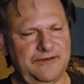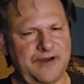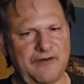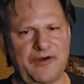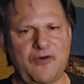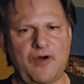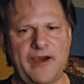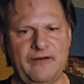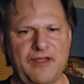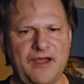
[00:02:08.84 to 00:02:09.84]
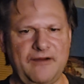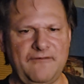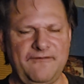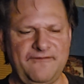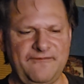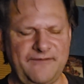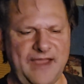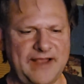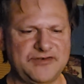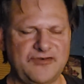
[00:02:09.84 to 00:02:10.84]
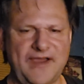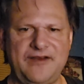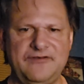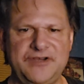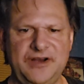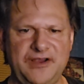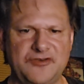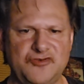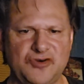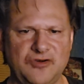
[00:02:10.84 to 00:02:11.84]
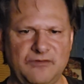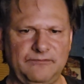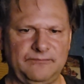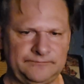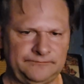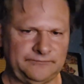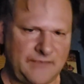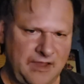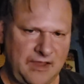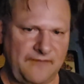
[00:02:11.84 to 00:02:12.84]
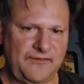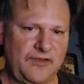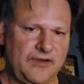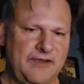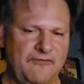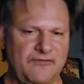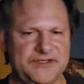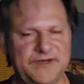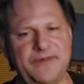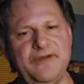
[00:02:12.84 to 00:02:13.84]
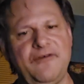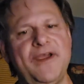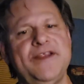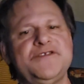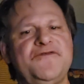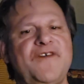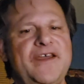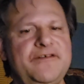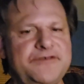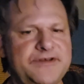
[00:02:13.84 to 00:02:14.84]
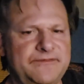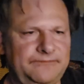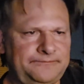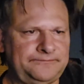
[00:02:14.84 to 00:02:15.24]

do not require a lot of extra energy to control. If you look at some of the greatest fighters,